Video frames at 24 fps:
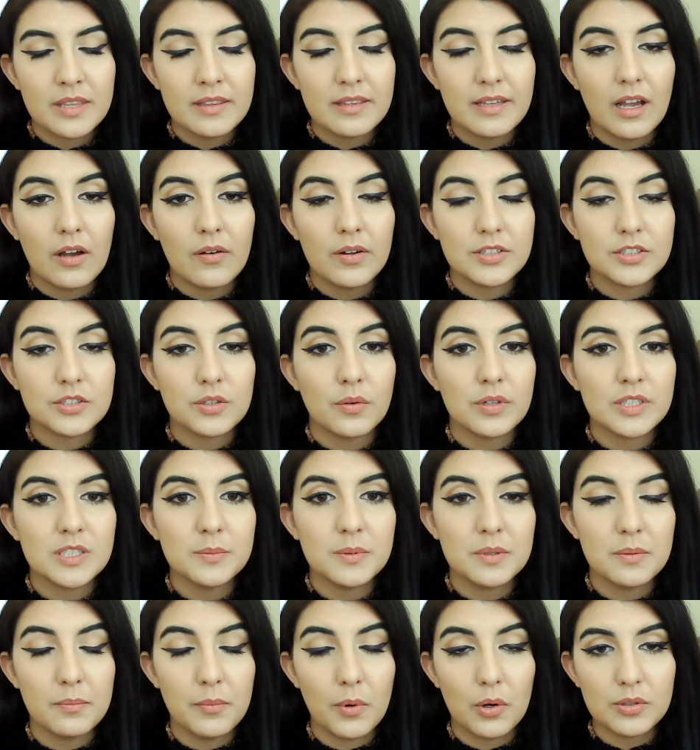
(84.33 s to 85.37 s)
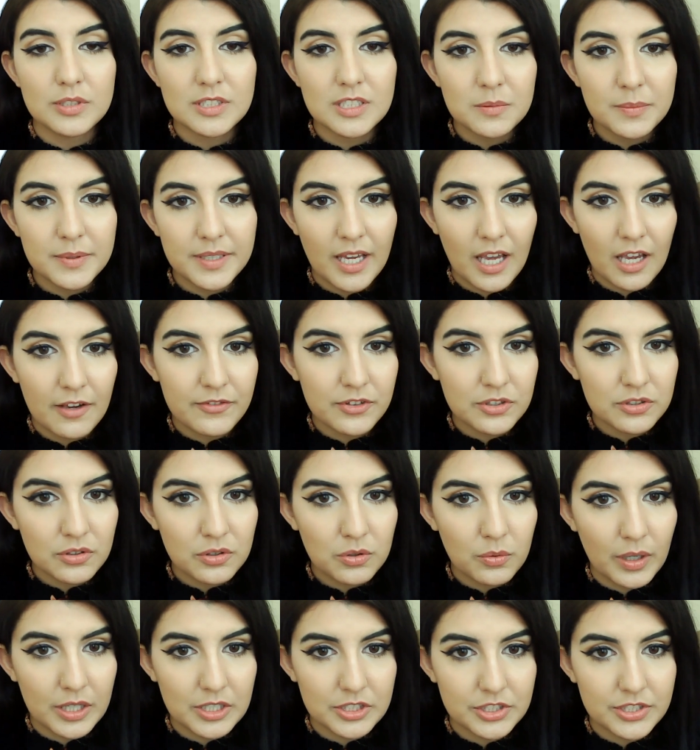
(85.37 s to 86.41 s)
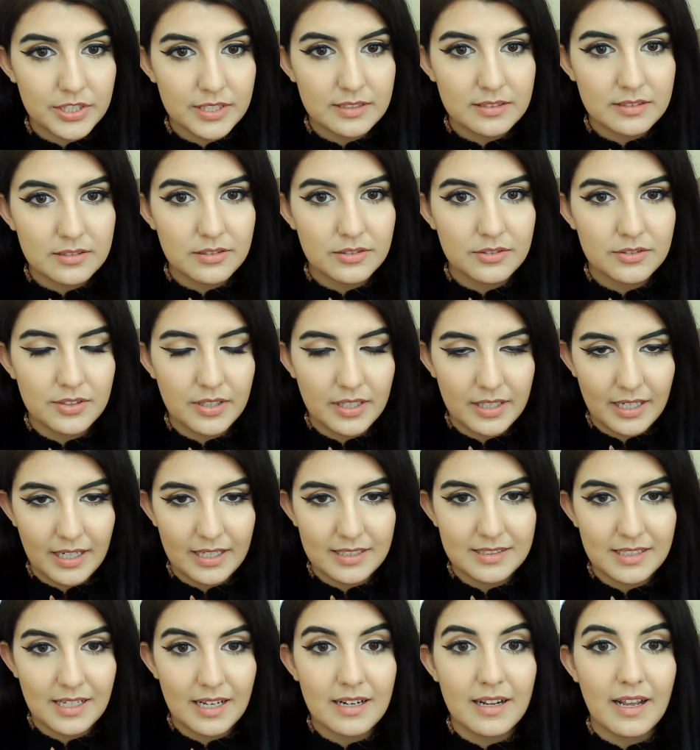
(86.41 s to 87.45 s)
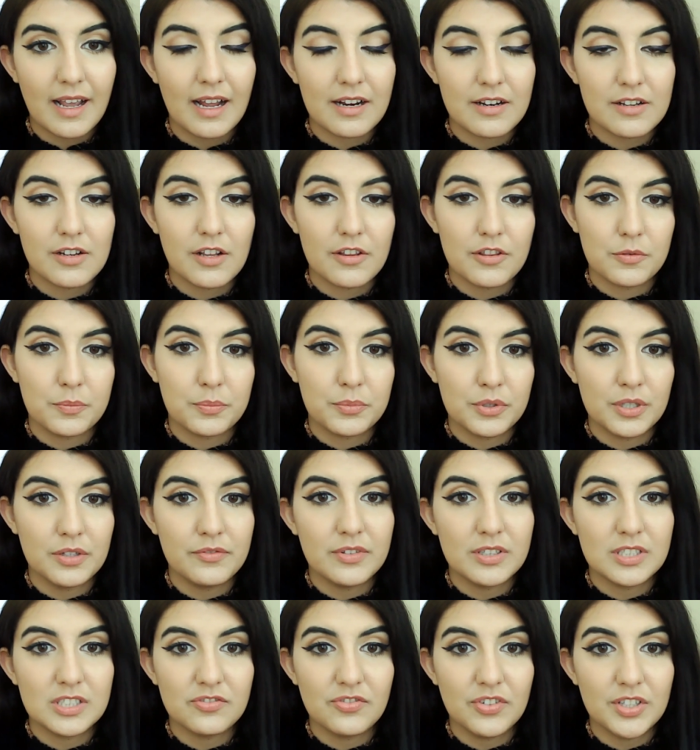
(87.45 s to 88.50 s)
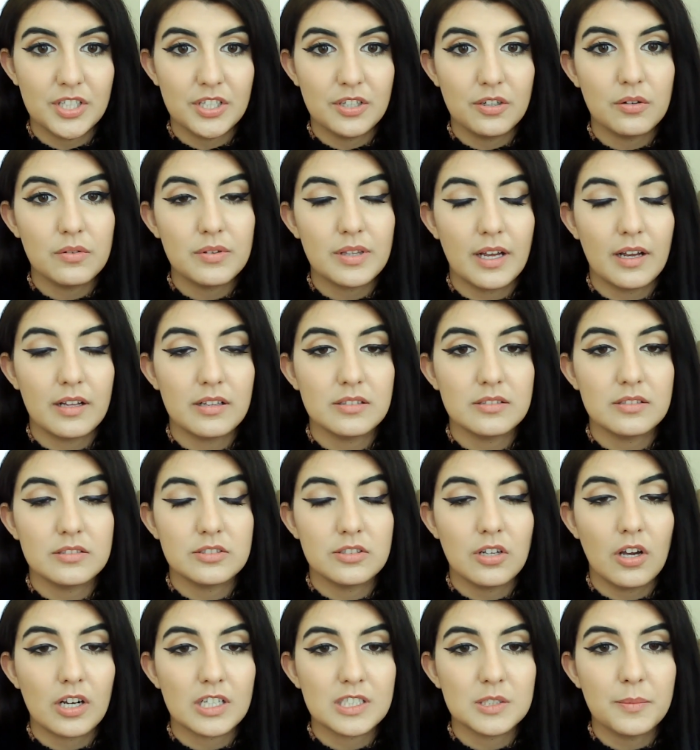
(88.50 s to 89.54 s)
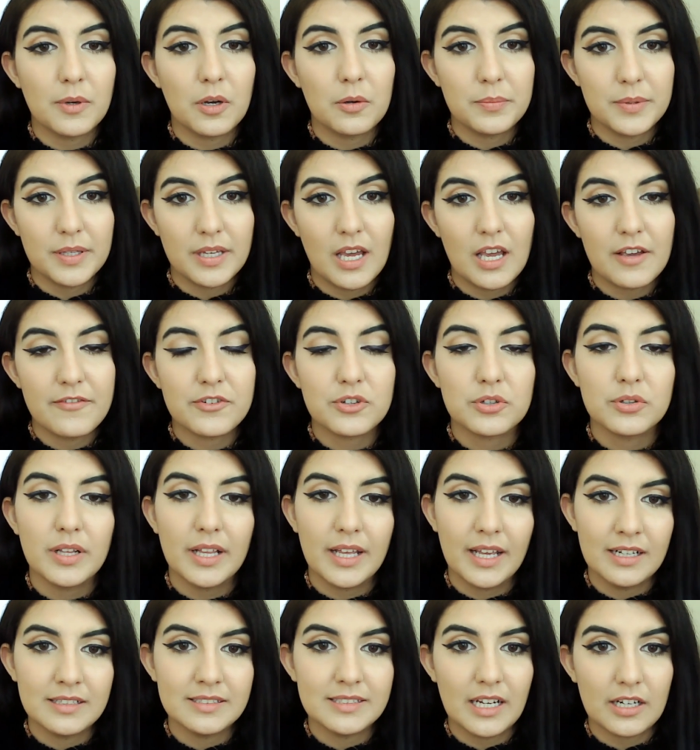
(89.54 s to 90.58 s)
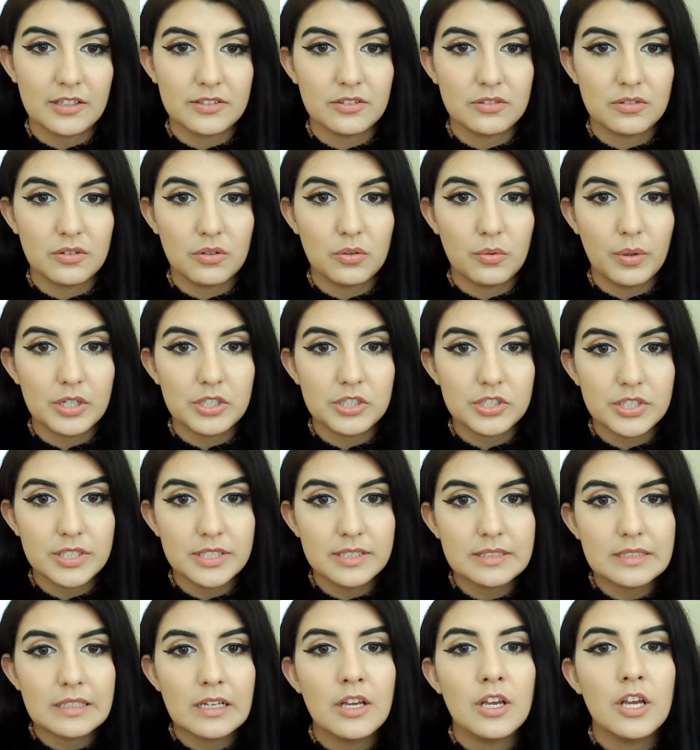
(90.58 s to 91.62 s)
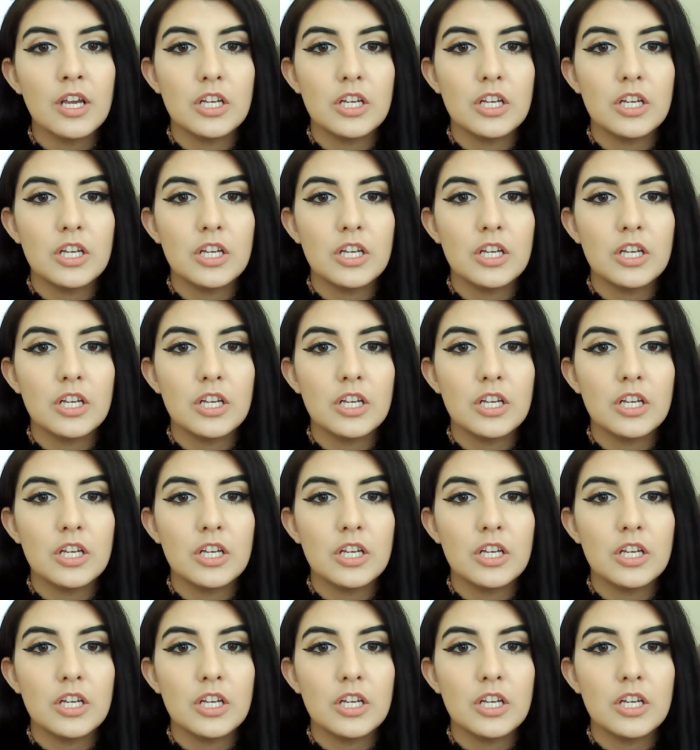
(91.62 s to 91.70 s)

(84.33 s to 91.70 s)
Now it's going to be mostly behavioral questions. So like I said, I had another previous video that talks about behavioral and technical questions.